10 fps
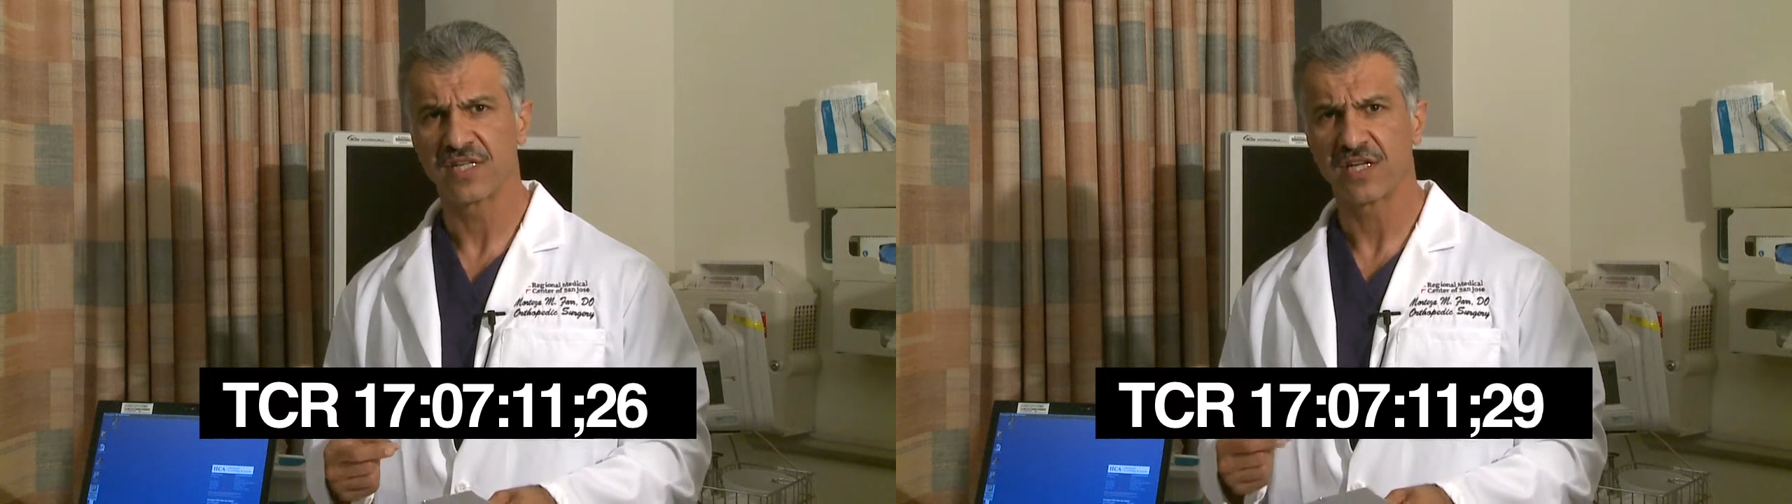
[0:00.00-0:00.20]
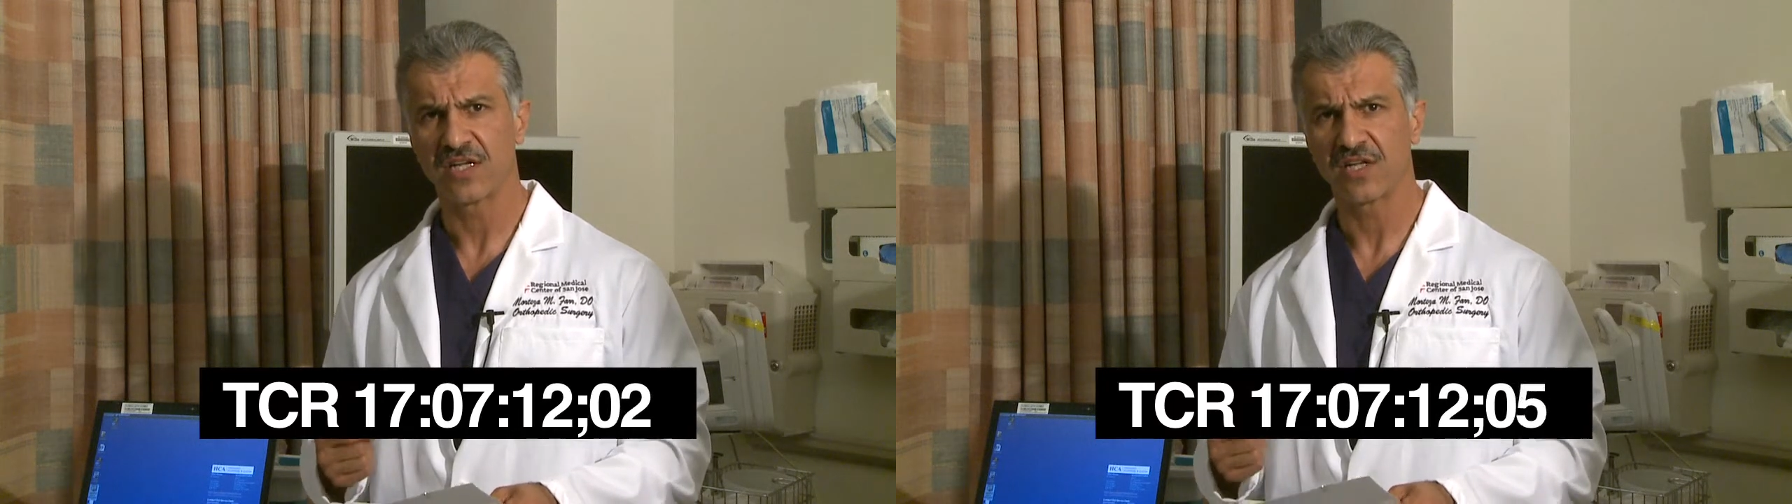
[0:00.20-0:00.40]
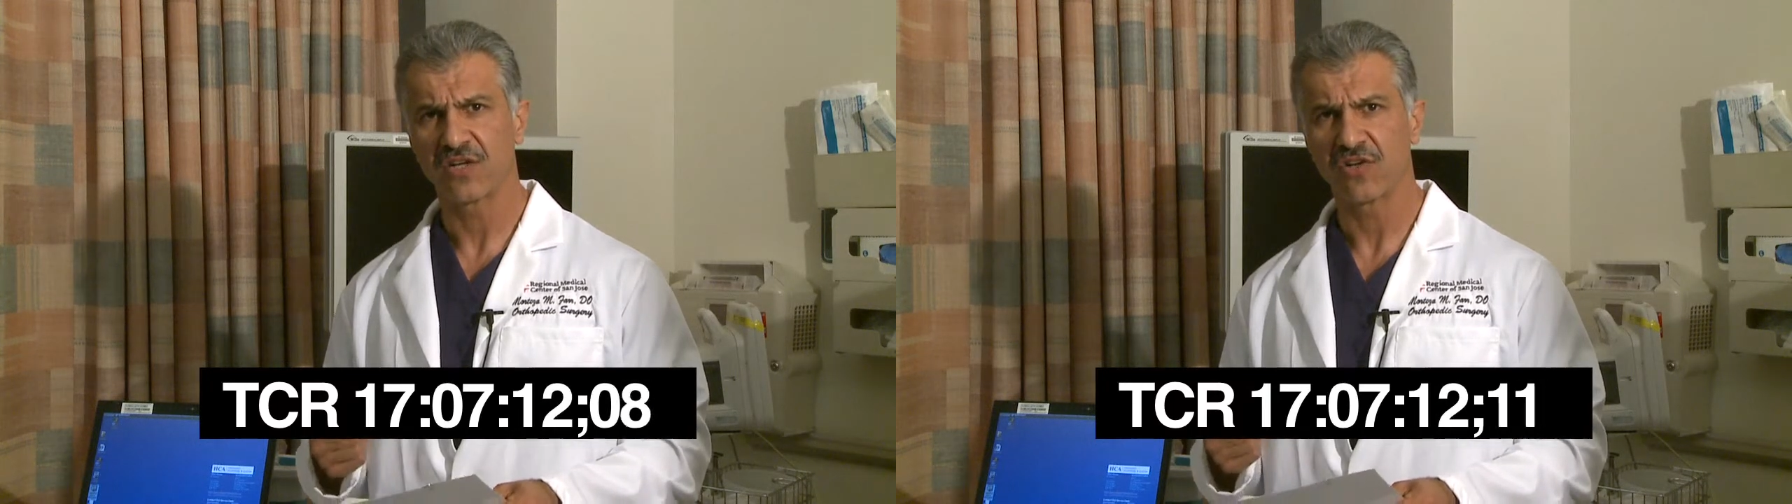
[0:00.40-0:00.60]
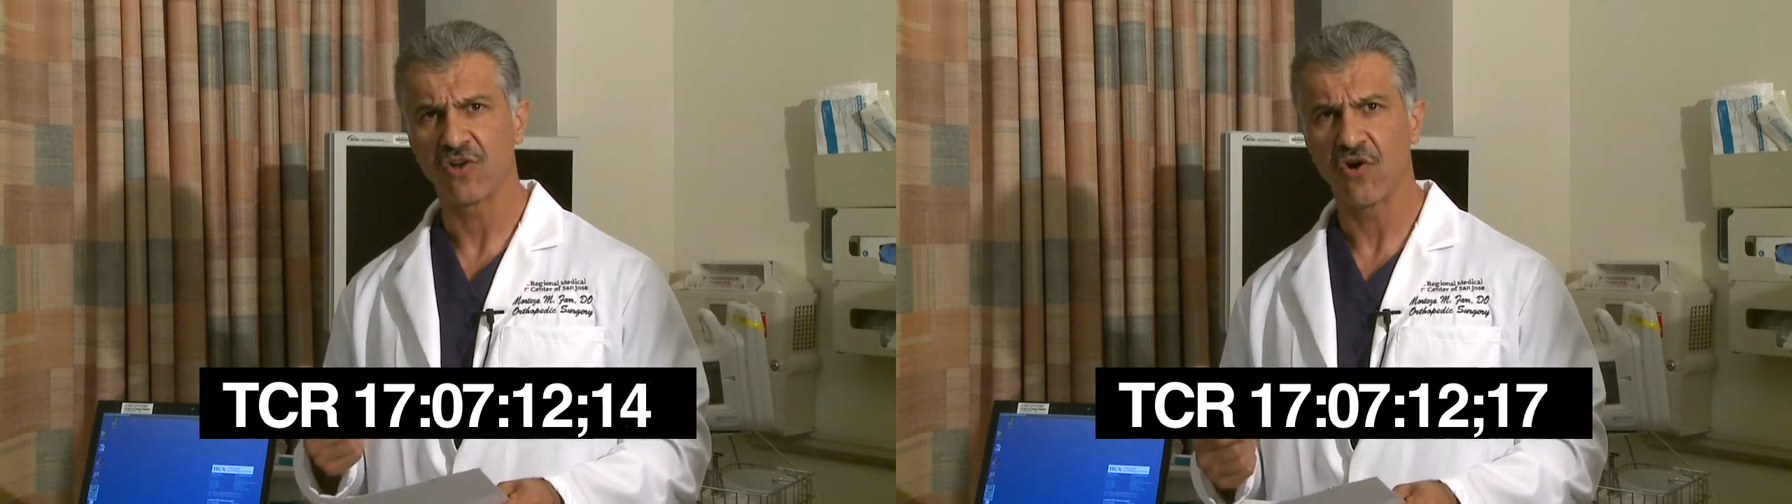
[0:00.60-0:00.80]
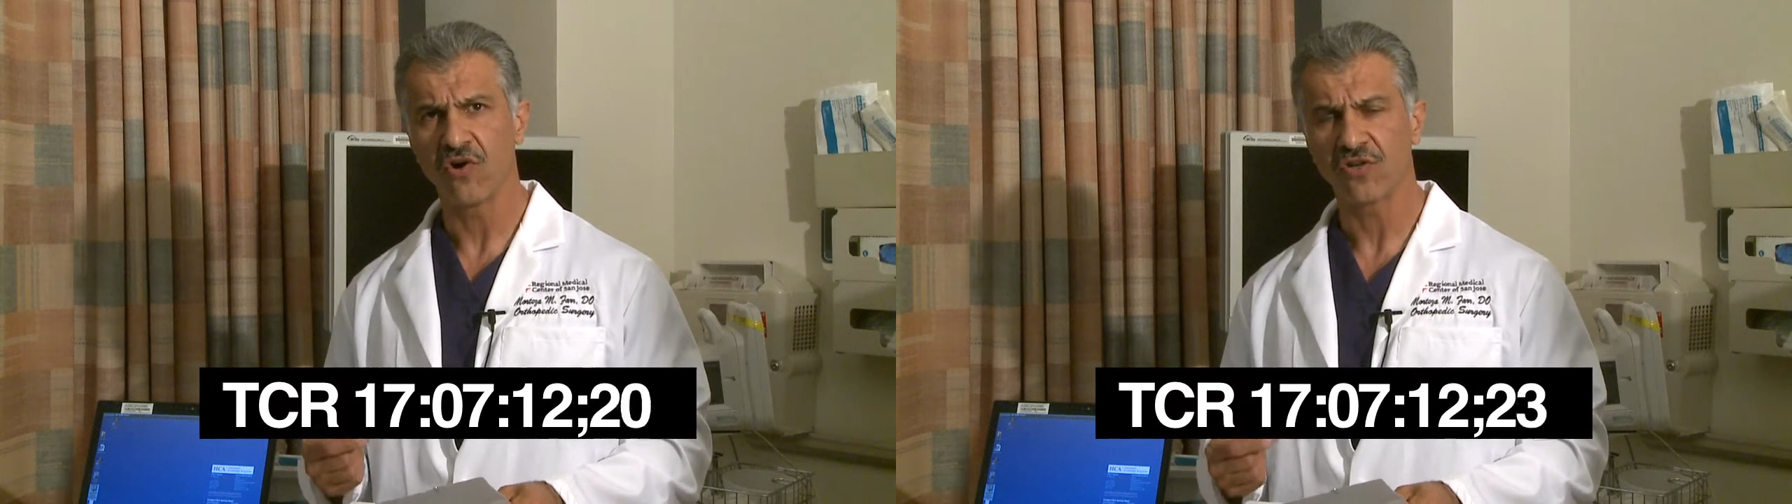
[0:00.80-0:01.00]
a
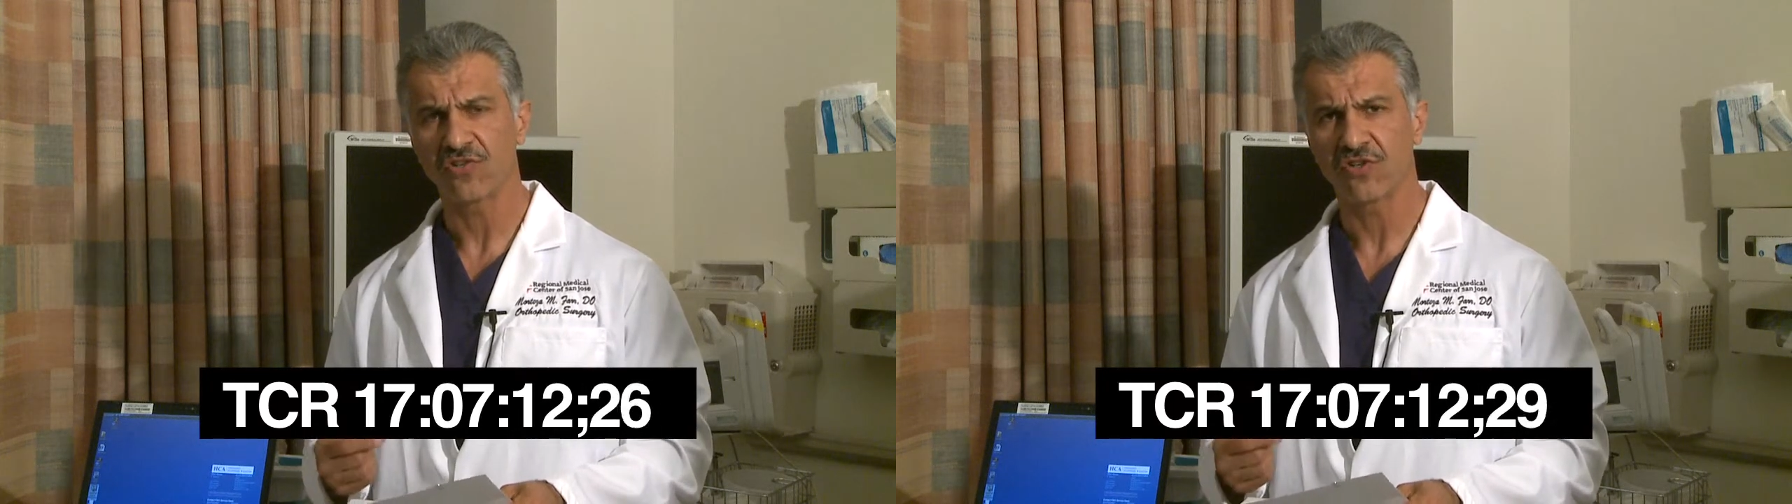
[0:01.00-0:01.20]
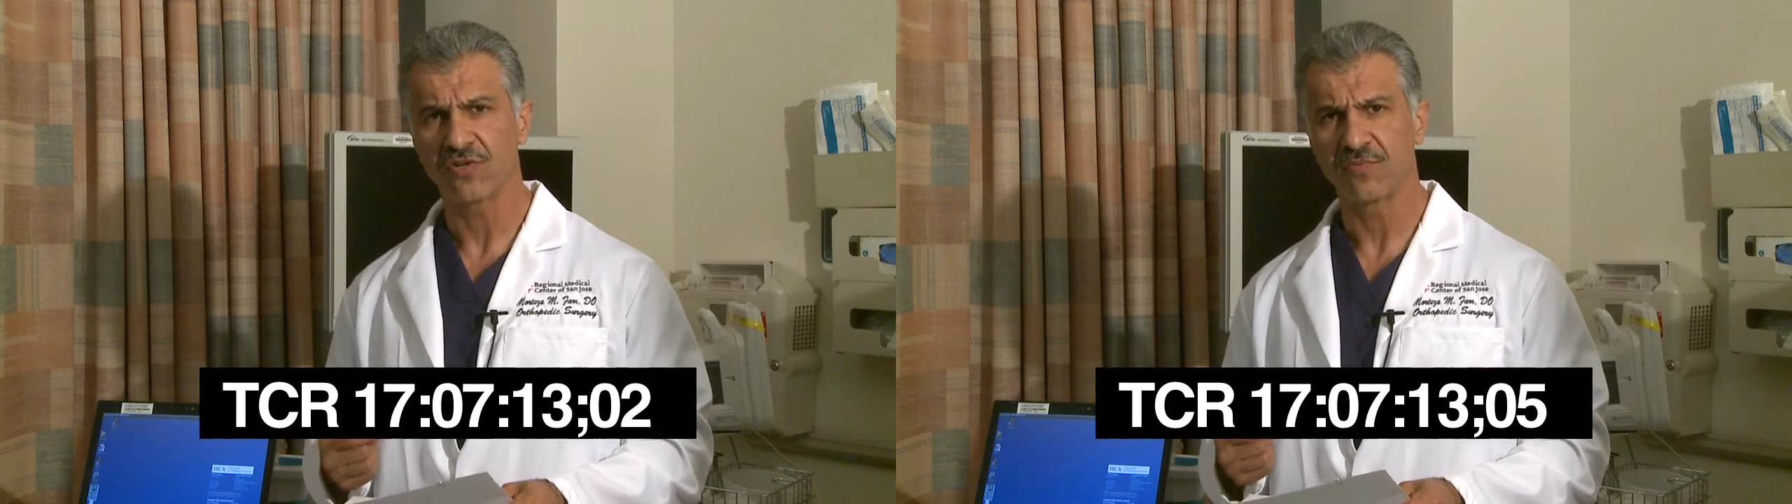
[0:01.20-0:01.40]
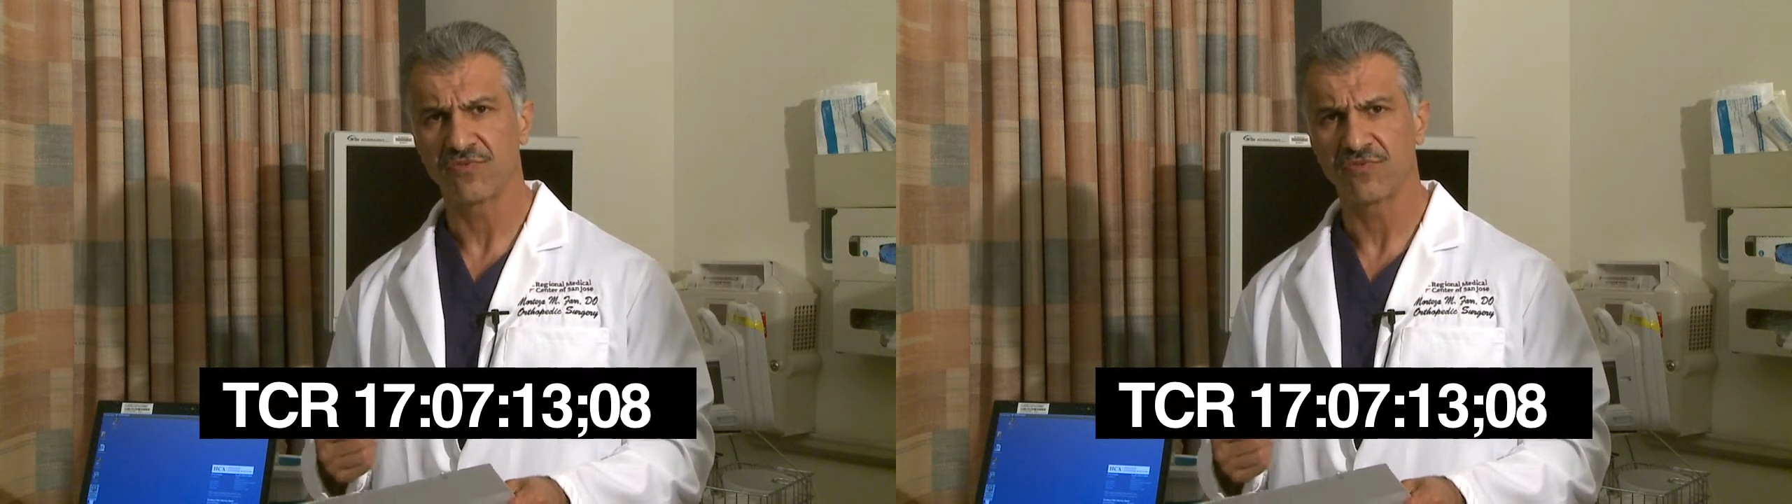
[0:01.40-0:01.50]
long-term